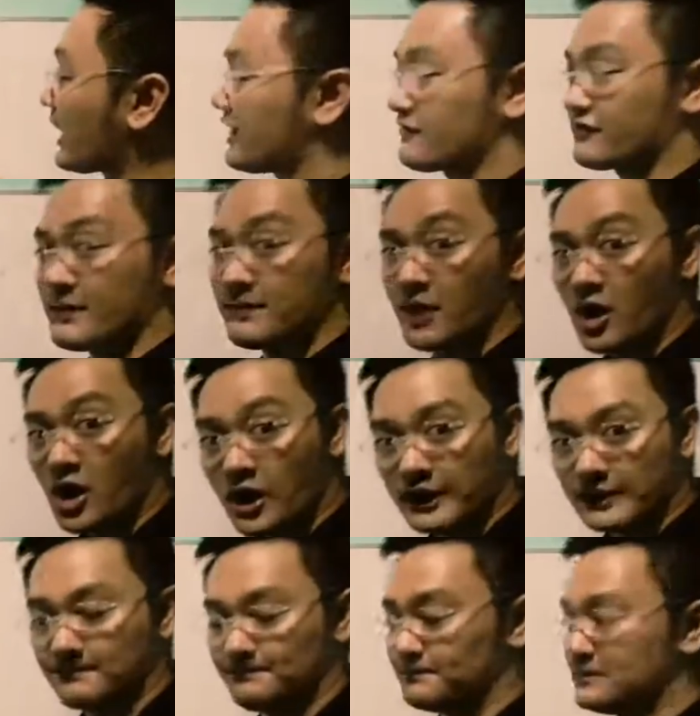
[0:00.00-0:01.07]
away from the
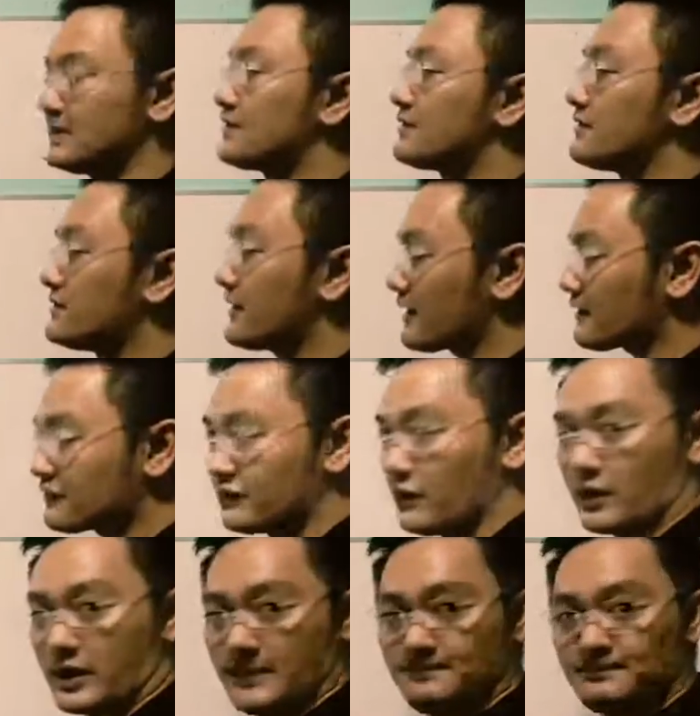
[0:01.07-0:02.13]
heart.
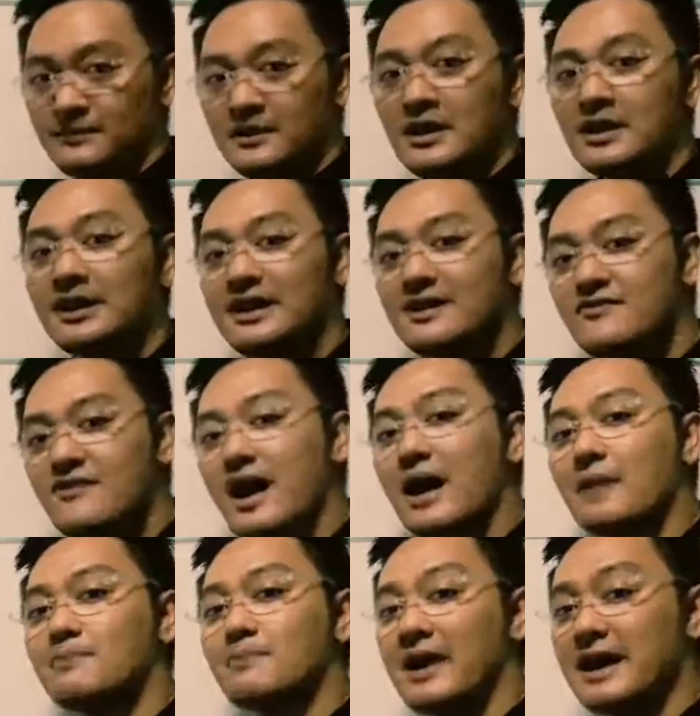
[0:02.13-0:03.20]
Therefore,
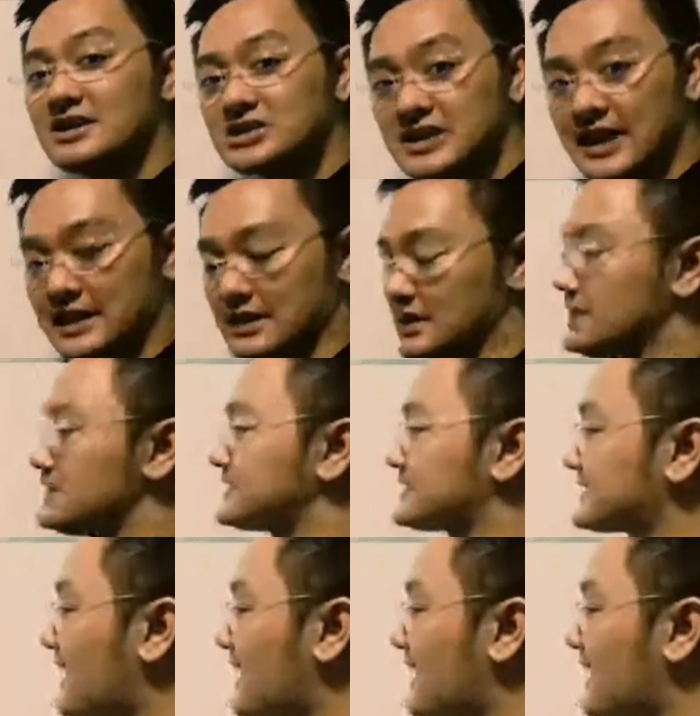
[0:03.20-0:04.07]
if a patient